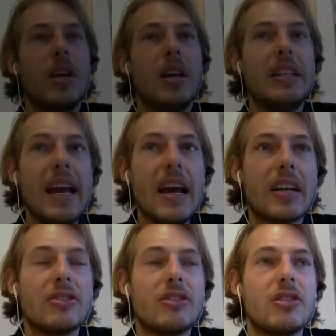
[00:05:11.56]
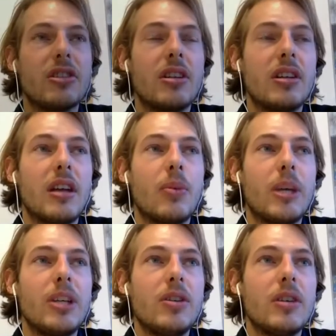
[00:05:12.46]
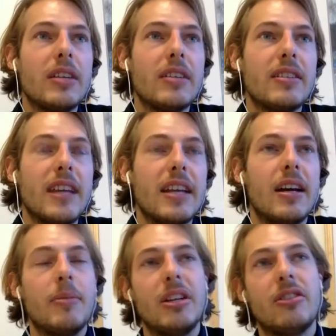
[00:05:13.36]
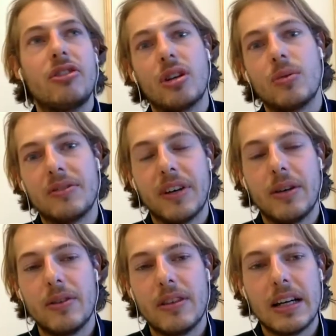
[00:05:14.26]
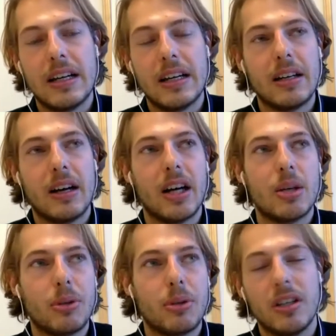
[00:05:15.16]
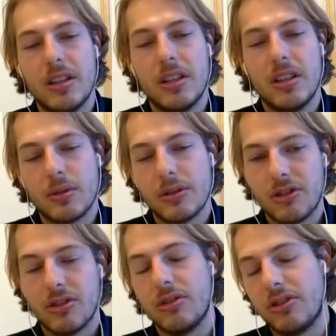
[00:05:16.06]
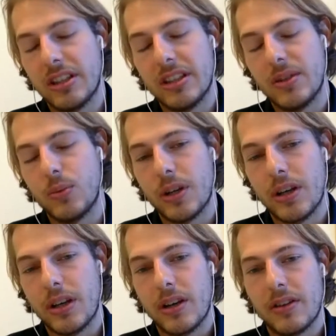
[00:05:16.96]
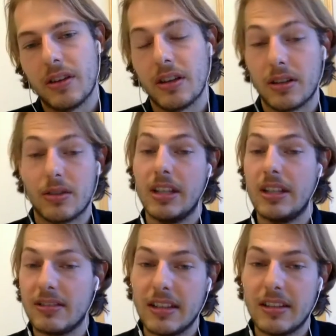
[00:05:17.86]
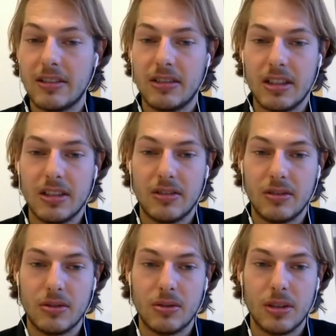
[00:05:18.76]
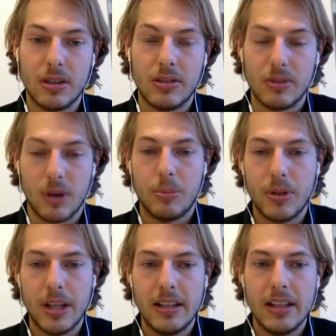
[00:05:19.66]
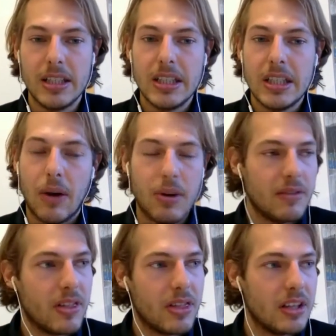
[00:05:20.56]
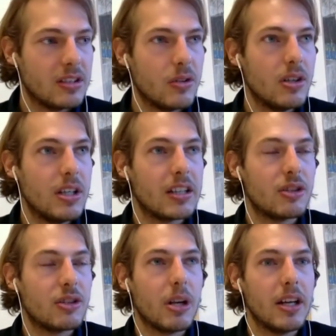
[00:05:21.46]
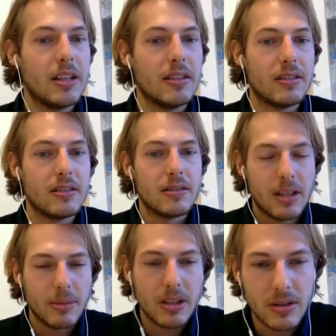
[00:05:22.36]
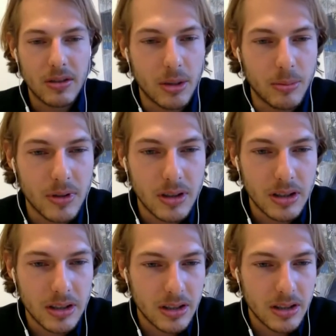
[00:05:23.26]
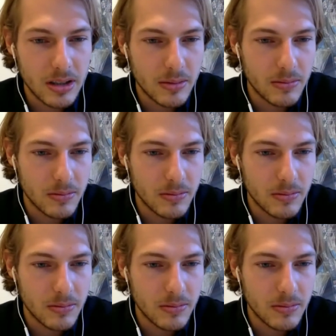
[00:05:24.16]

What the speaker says: Yeah, because when you look at the data, I mean, sure, we found that higher pioneer score was associated with a greater tendency to operate. However, this only explained, let me look up, I